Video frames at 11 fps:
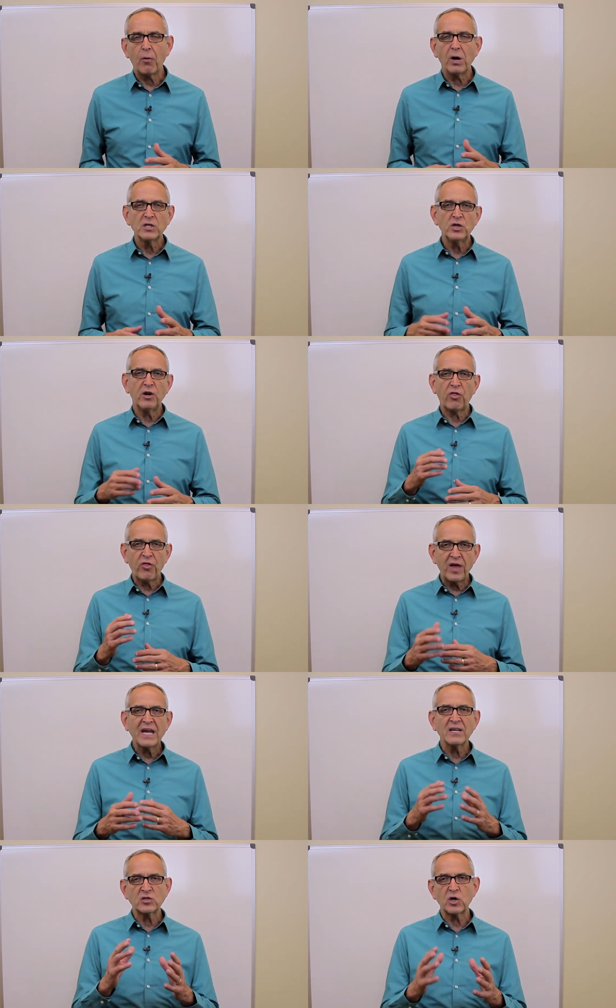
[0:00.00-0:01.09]
I want you to
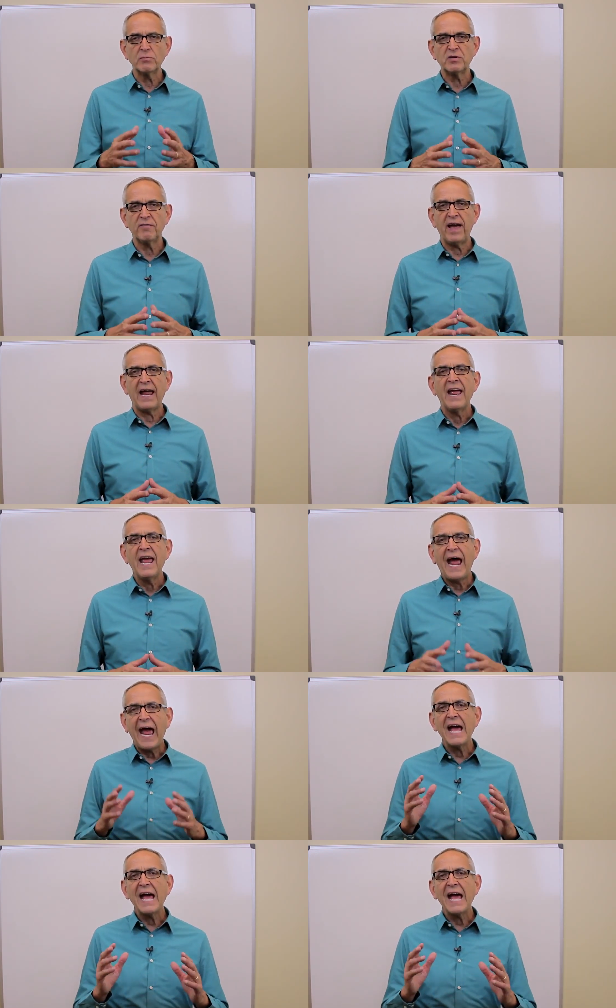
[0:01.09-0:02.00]
think in terms of that